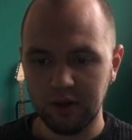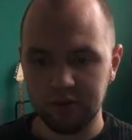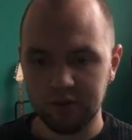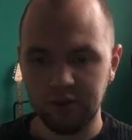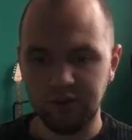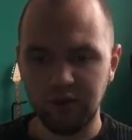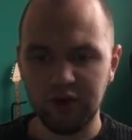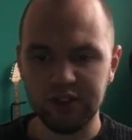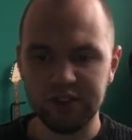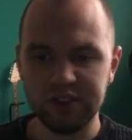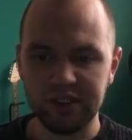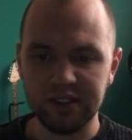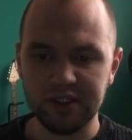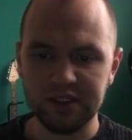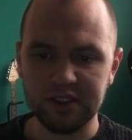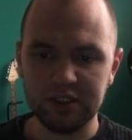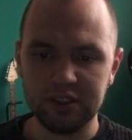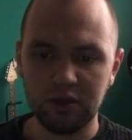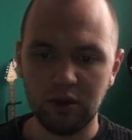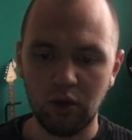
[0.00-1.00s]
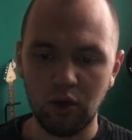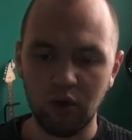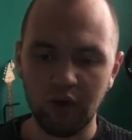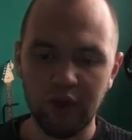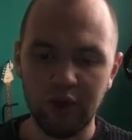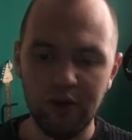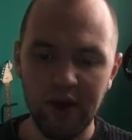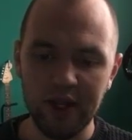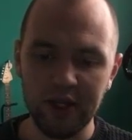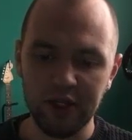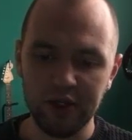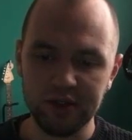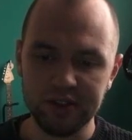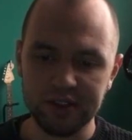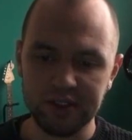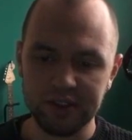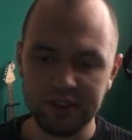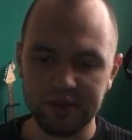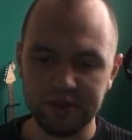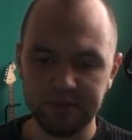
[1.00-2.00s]
Difference is on the
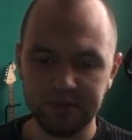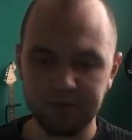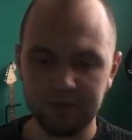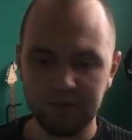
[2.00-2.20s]
radiuses.